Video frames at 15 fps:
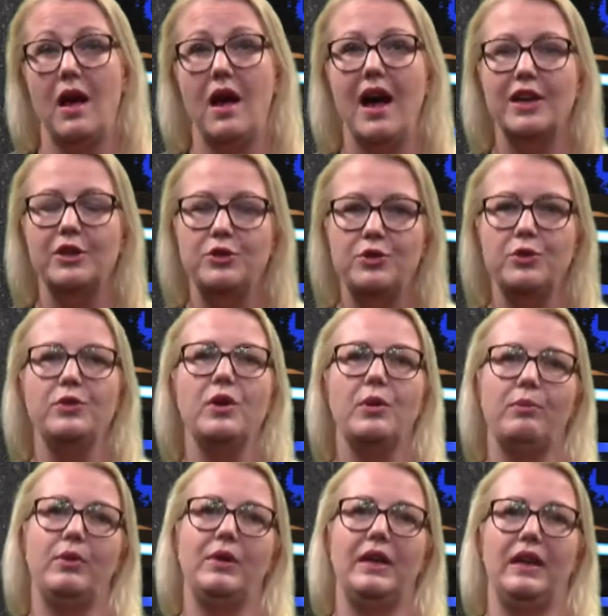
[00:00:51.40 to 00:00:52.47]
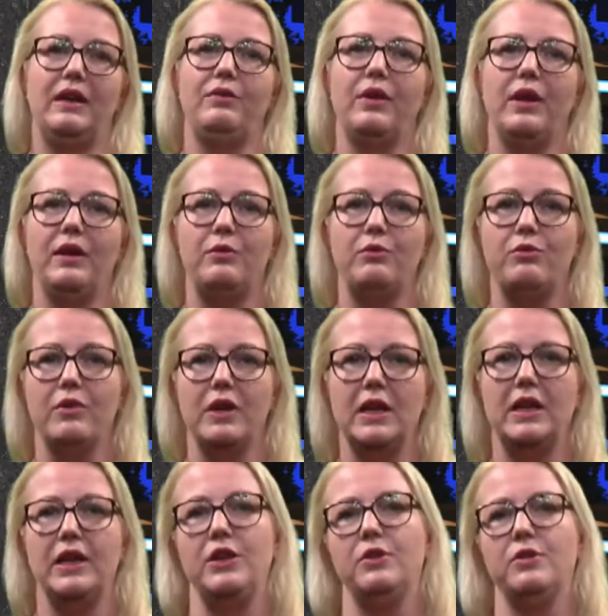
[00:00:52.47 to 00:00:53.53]
I do not believe in
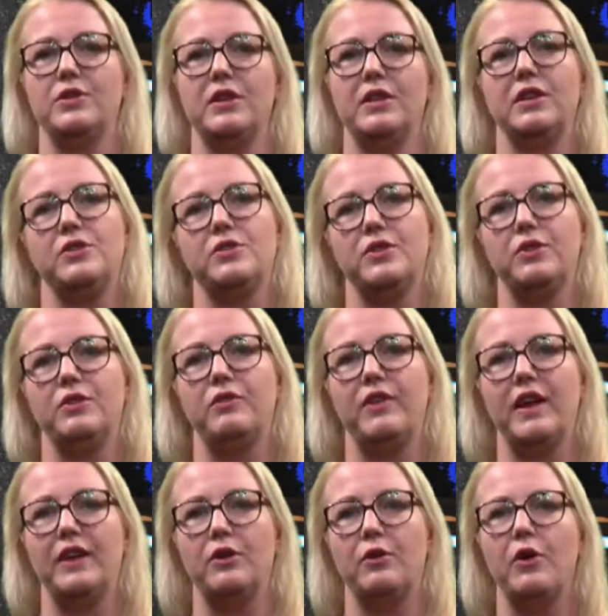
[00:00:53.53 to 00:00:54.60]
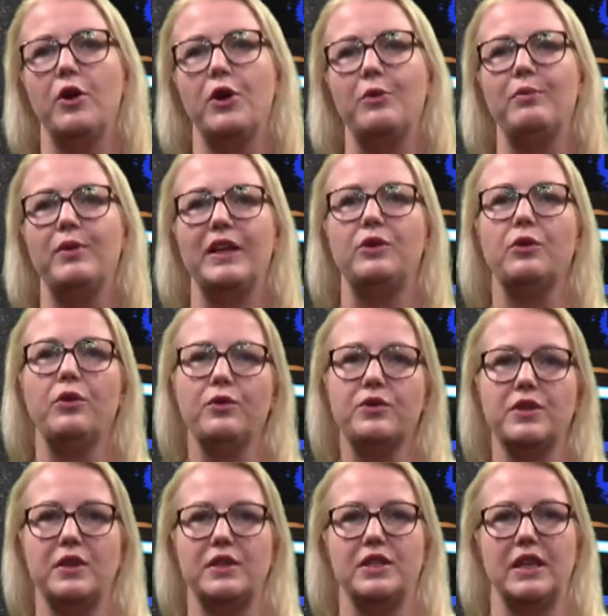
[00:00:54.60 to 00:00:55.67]
really using an external vendor or a complete
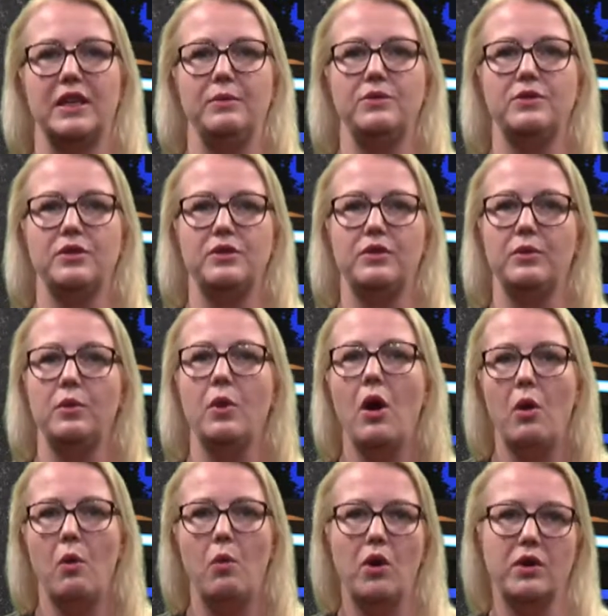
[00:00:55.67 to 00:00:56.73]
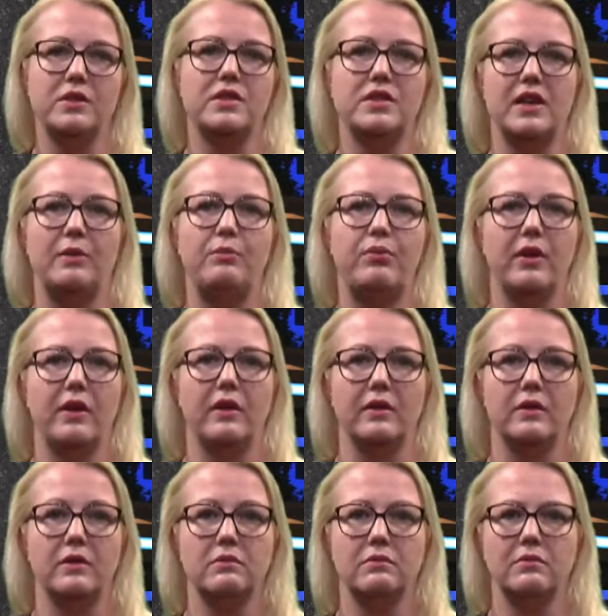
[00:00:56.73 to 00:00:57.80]
offsite team to do one set product.